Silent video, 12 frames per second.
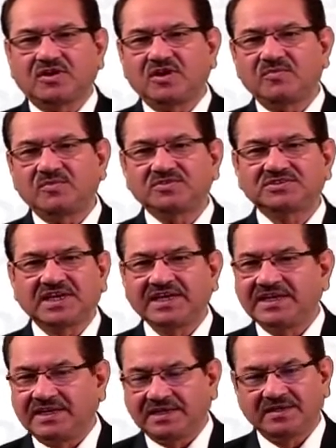almost
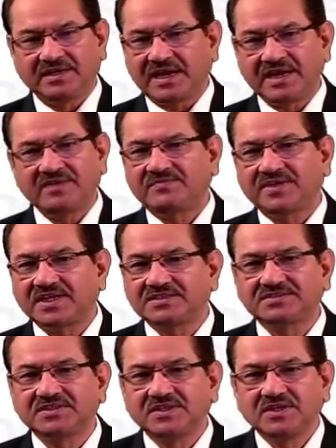
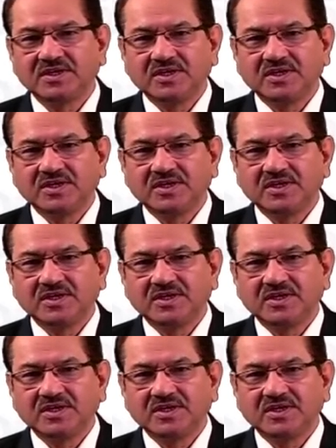IFRS.